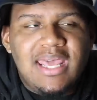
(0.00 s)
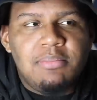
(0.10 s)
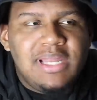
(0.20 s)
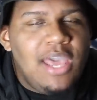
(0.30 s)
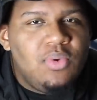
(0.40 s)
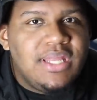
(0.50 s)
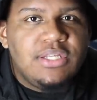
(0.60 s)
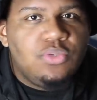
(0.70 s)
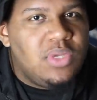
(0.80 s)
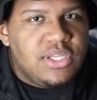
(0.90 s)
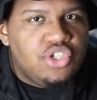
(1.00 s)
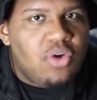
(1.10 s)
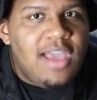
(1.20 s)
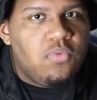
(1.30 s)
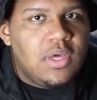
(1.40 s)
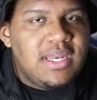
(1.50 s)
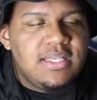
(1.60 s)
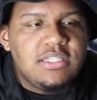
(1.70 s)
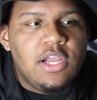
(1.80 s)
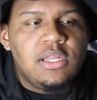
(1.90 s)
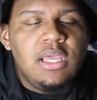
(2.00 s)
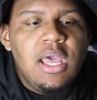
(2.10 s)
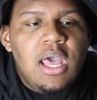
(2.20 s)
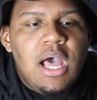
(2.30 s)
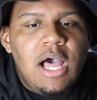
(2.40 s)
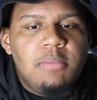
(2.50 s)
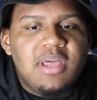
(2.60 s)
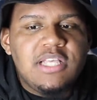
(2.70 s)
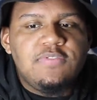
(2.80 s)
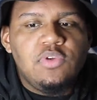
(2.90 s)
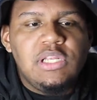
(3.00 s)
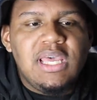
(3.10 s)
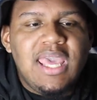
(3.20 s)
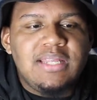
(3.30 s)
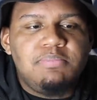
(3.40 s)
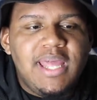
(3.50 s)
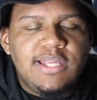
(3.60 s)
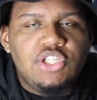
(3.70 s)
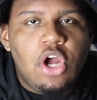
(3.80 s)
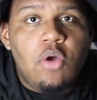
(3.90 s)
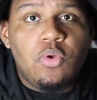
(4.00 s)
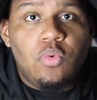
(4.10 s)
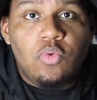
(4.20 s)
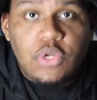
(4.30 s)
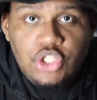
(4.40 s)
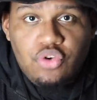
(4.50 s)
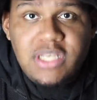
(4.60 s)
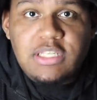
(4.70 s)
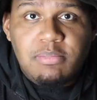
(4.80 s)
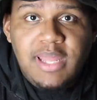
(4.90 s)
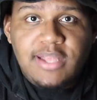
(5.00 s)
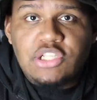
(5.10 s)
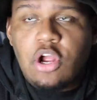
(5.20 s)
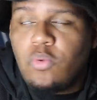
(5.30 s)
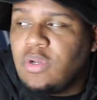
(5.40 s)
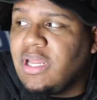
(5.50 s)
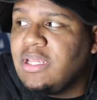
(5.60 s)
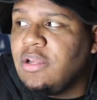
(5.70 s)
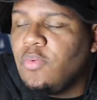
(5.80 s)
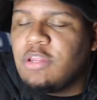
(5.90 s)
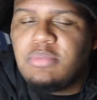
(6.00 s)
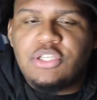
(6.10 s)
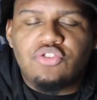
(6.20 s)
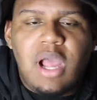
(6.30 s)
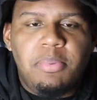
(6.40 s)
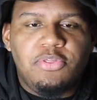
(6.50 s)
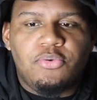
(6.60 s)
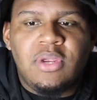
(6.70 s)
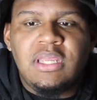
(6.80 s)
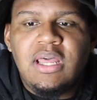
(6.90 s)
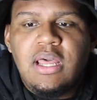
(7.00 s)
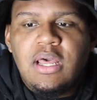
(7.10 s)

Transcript: And I'm glad we didn't we didn't draft one necessarily, um, because if you look at Blake Jarwin when we trusted Blake Jarwin, like you know whether it be dropping three